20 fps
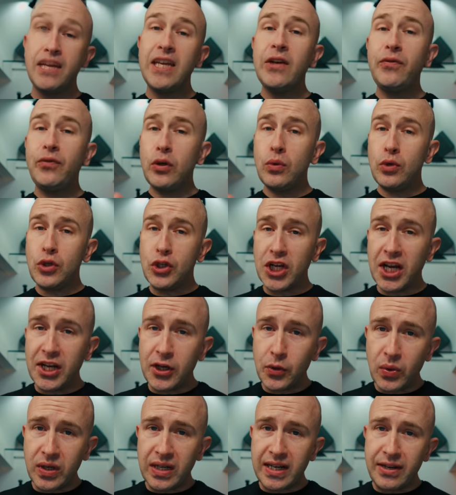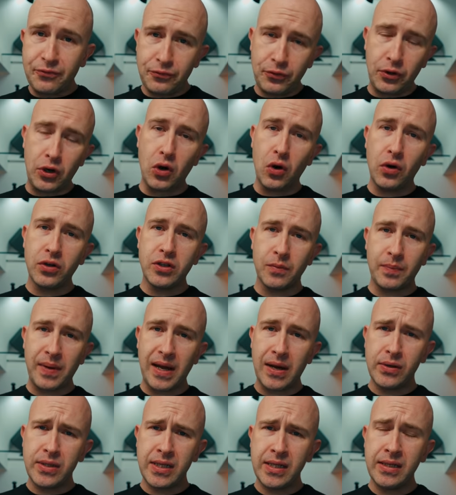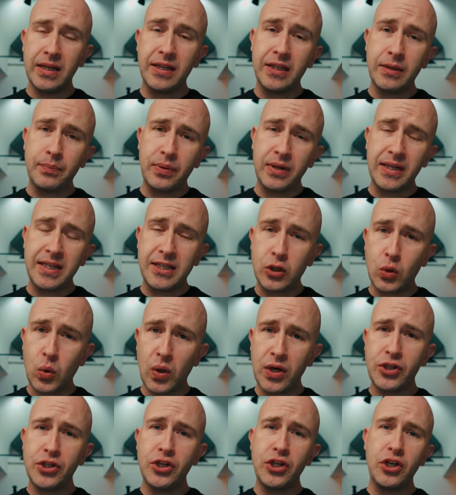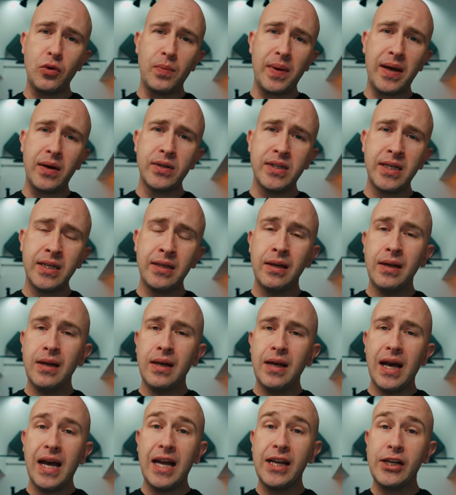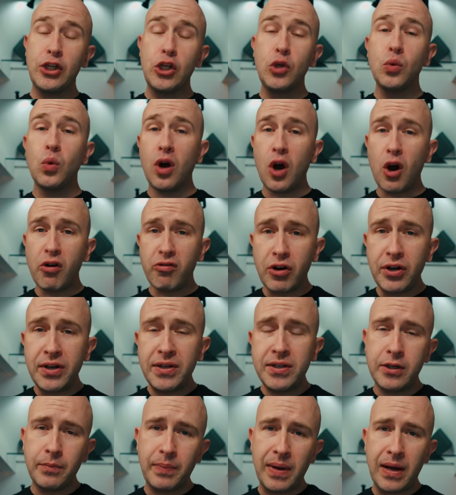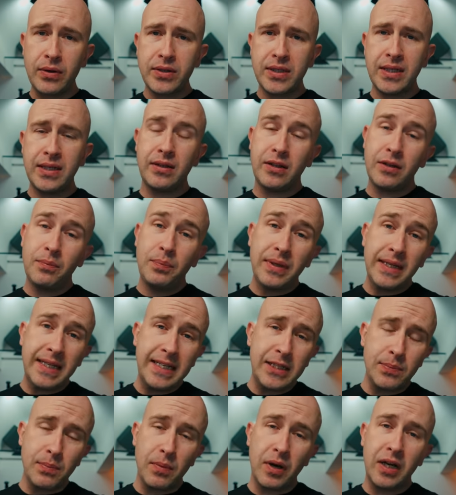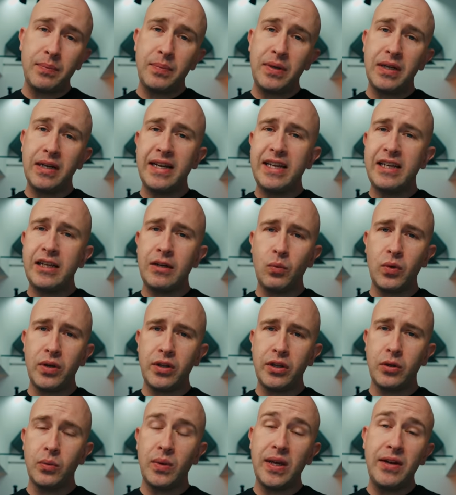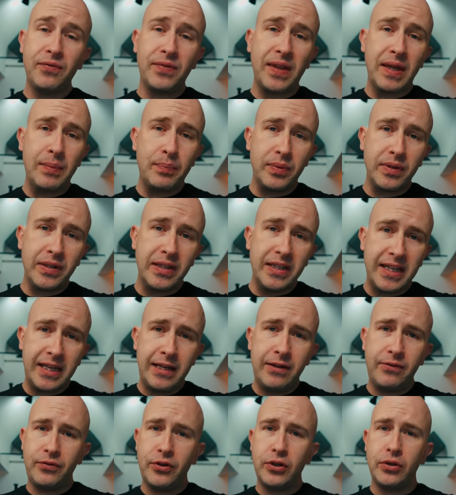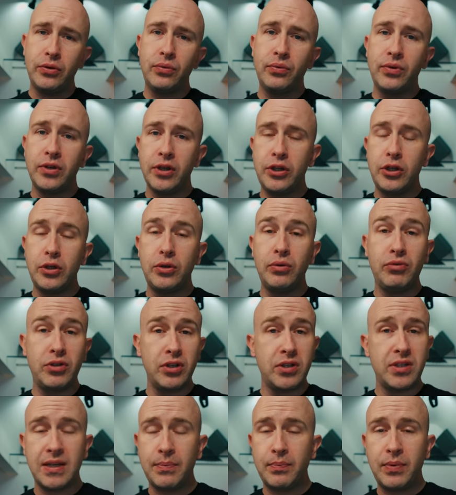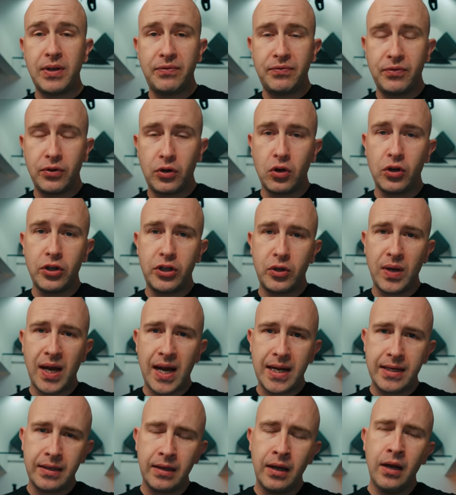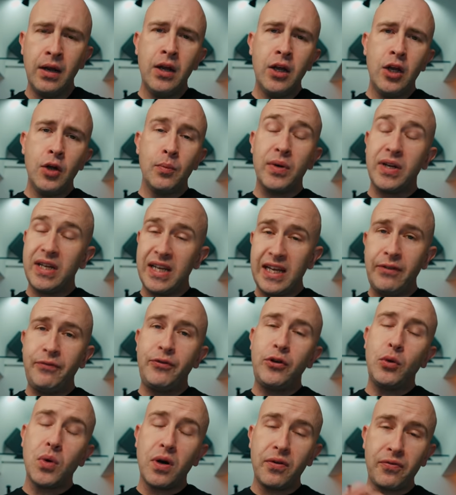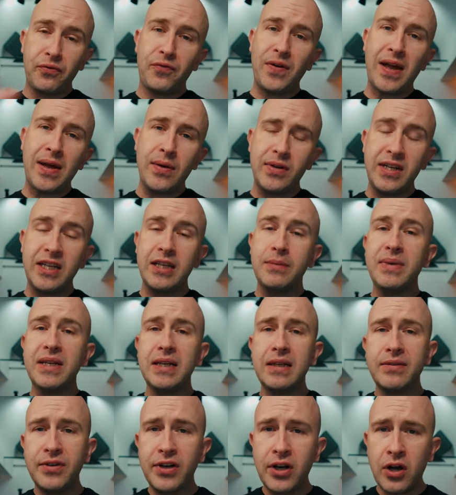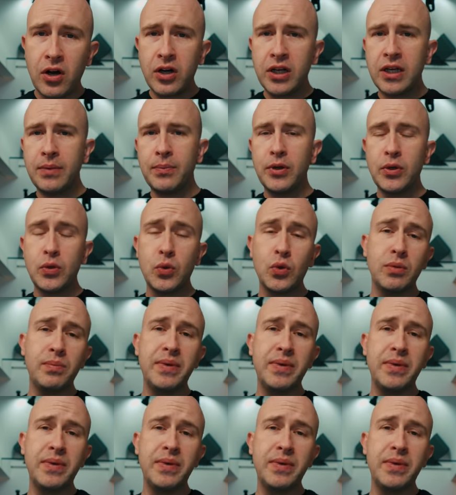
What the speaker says: If you genuinely forgot about it and the police question you about it, and you are honest about it, the police might be lenient with you if they believe you that you just simply forgot you had it. But if you are found in the middle of an argument or the